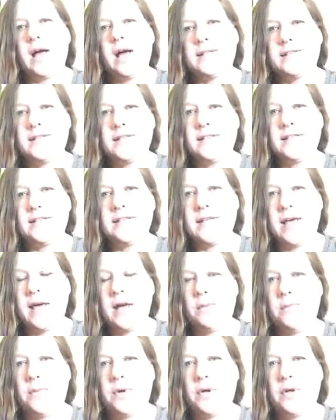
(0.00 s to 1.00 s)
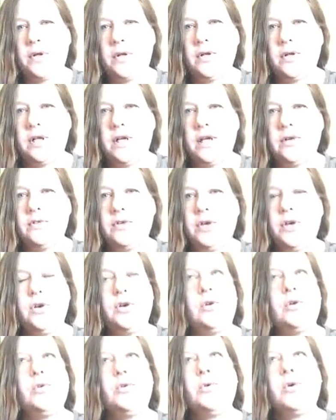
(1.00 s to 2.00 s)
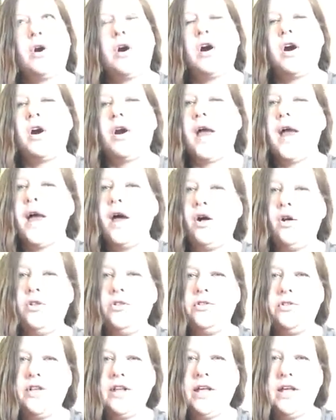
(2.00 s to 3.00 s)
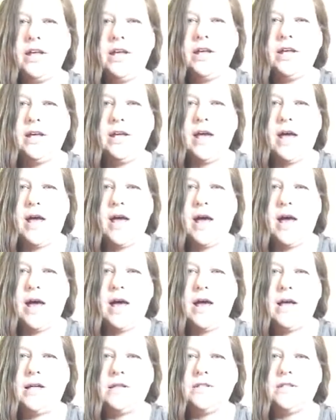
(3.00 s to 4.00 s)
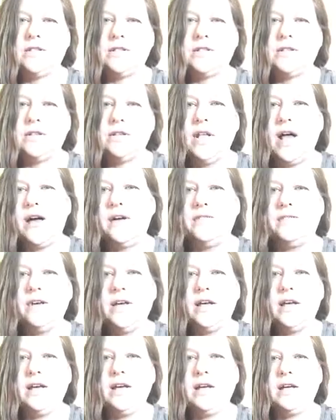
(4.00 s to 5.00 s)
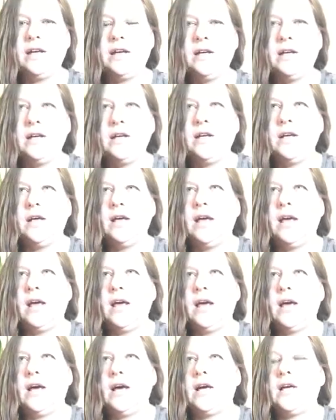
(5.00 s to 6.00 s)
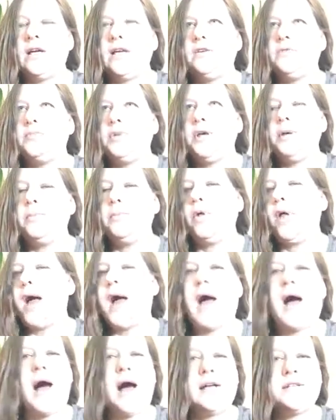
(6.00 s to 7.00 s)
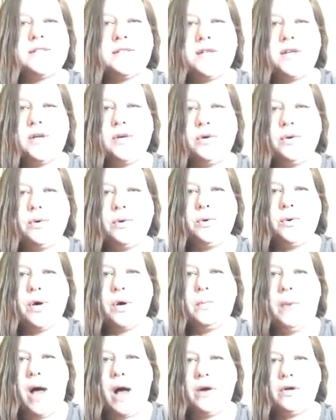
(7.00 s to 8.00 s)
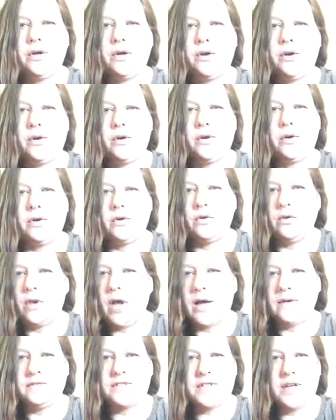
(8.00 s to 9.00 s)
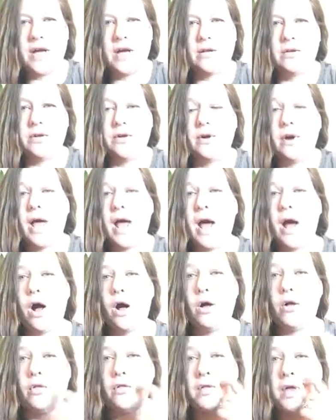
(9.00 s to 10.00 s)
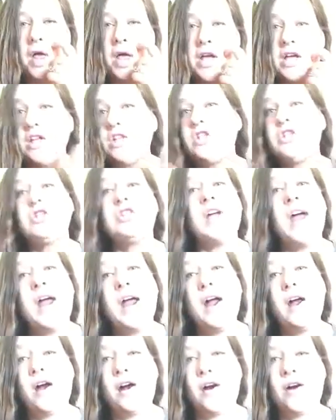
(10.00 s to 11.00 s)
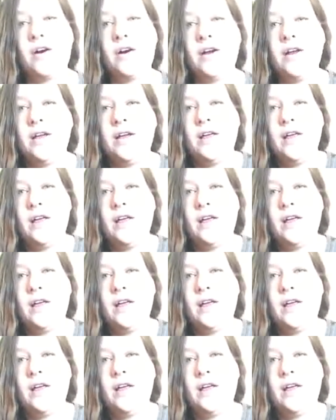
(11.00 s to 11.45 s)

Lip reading: As an example, if you are healthy and loving, and if people ask you about your lifestyle or your health, share.